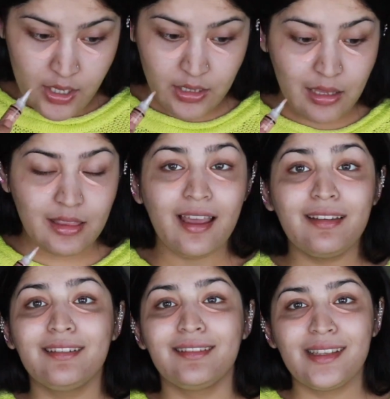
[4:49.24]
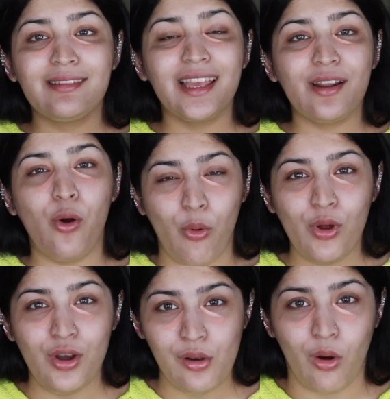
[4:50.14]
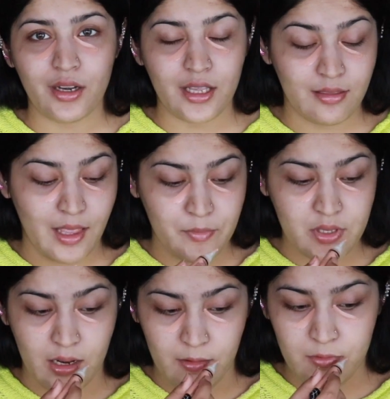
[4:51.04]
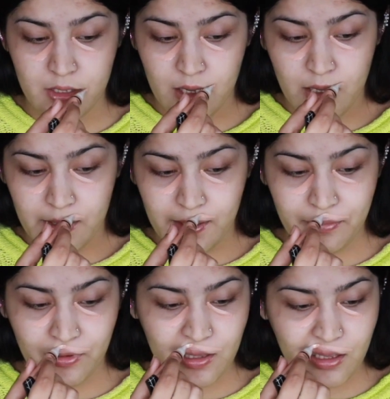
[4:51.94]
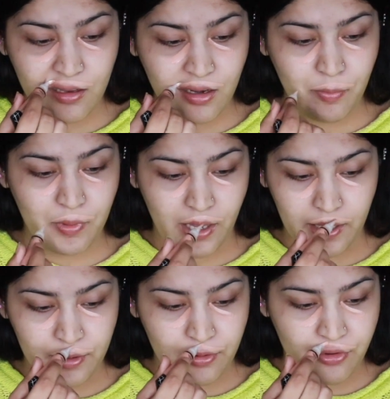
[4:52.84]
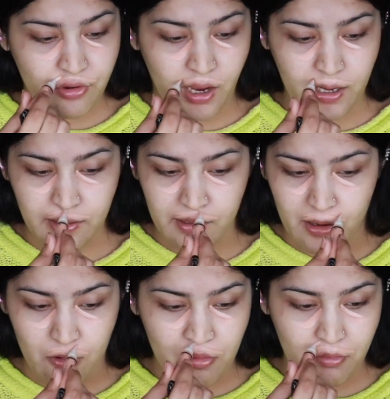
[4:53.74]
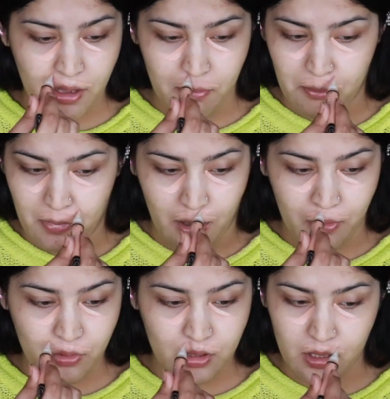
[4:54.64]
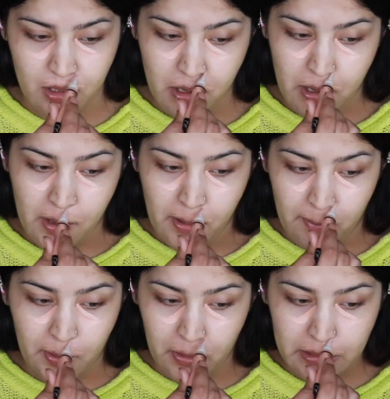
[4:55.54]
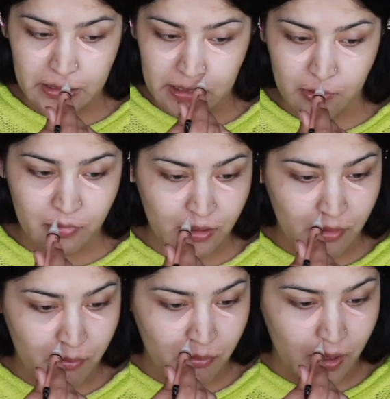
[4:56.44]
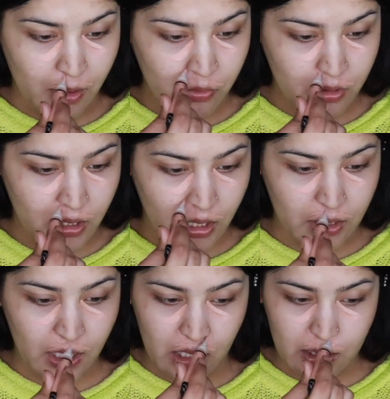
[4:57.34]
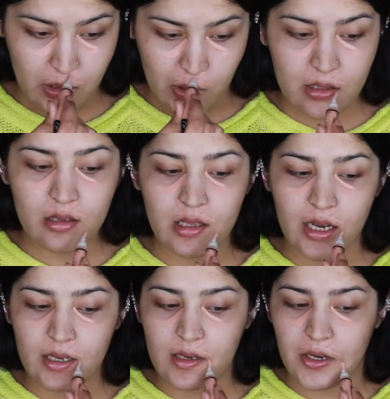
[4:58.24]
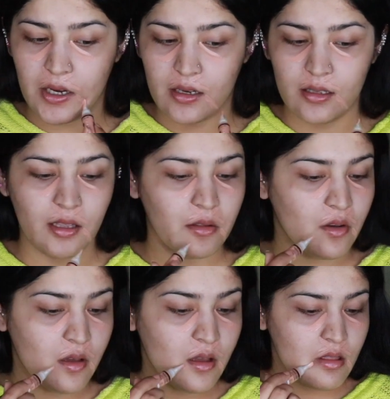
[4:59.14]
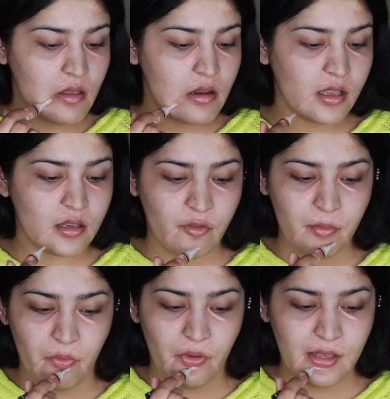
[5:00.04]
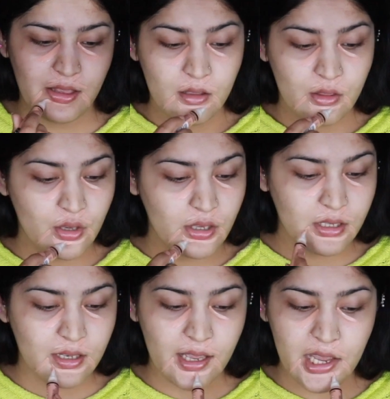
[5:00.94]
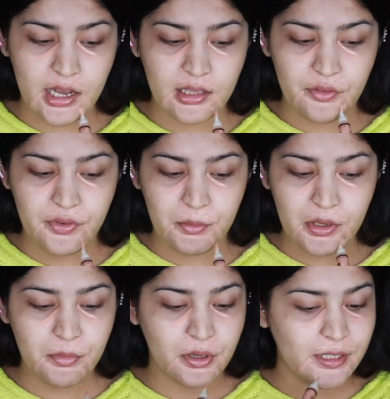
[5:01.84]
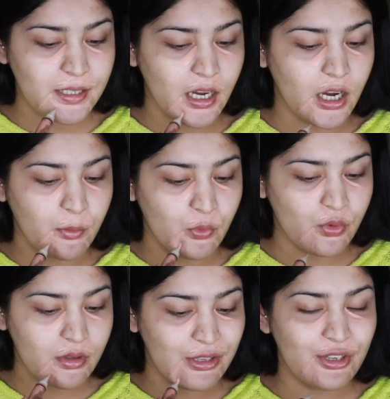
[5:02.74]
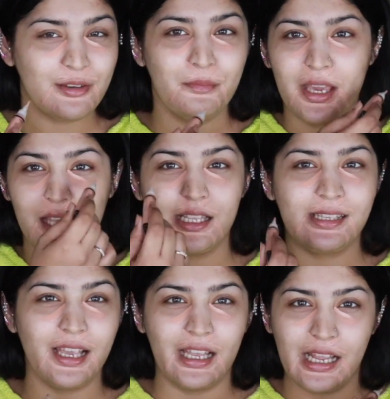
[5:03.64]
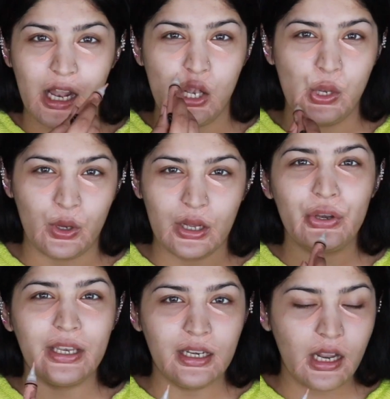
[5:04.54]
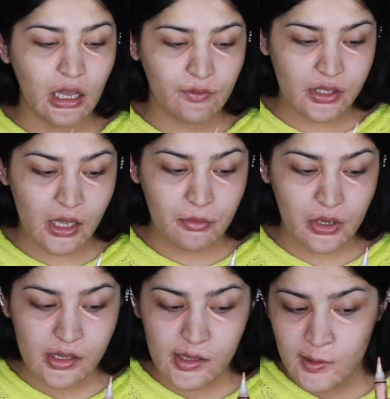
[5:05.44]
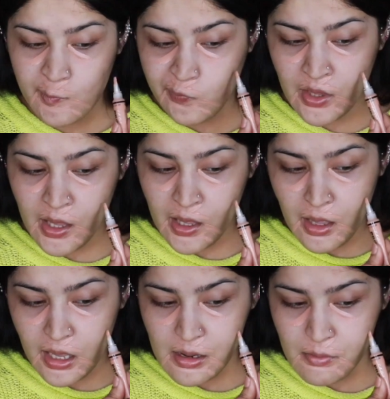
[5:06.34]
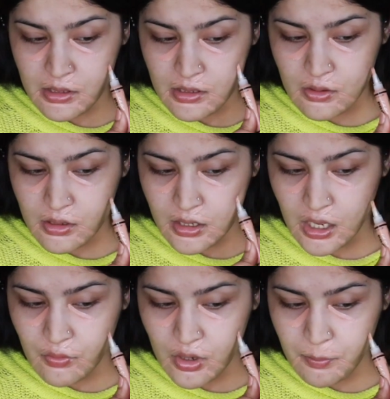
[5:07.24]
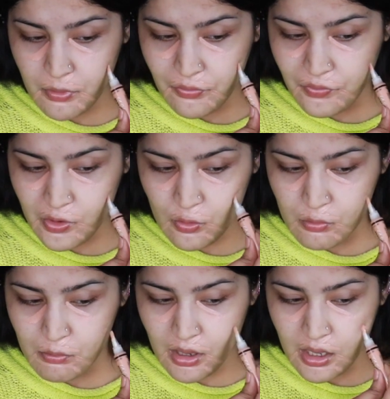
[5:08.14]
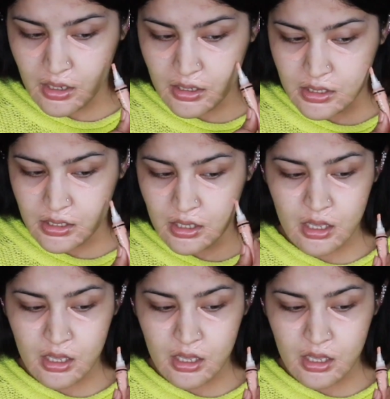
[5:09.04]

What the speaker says: They're a whole lot in themselves. So I'm also gonna apply it right around my mouth, because my mouth area is also slightly darker than the rest of my face. Like, just like other women, because our hormones just make this area look really dark for some reason. And I'm also gonna cover up a few marks